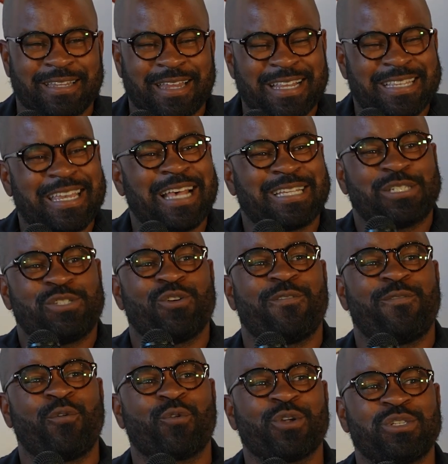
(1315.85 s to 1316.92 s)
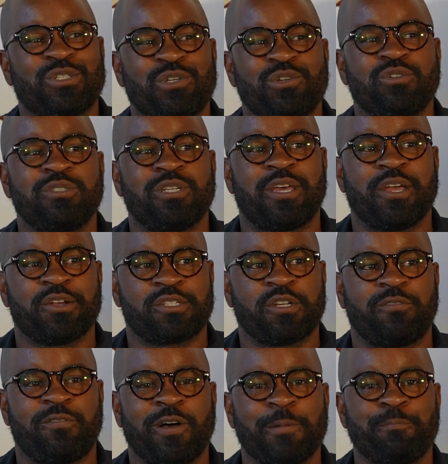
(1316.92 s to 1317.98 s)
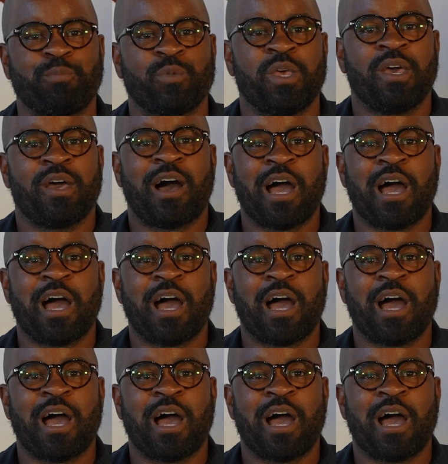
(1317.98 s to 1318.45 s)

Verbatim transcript: intestinal fortitude to get yourself up,